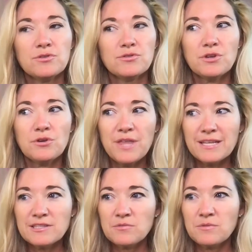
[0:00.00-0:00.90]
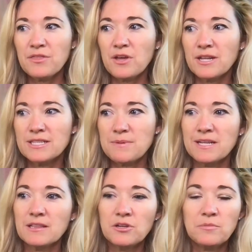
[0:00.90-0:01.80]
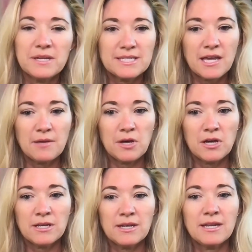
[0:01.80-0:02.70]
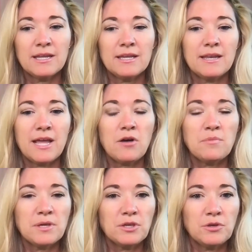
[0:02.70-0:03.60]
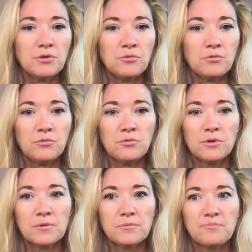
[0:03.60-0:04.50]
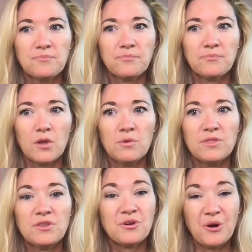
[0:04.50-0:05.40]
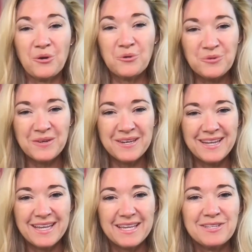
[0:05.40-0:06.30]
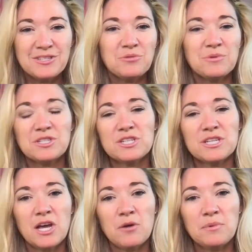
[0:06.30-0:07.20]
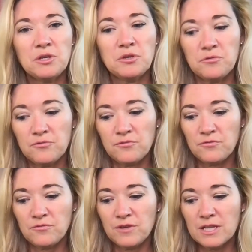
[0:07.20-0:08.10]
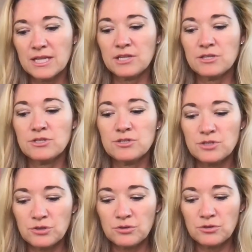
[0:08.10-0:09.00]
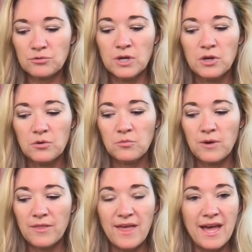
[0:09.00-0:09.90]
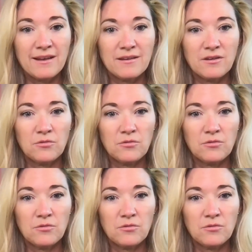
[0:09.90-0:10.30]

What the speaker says: So that's what I thought I'd spend a little bit of time on in helping you with your own intuition, helping you feel into what that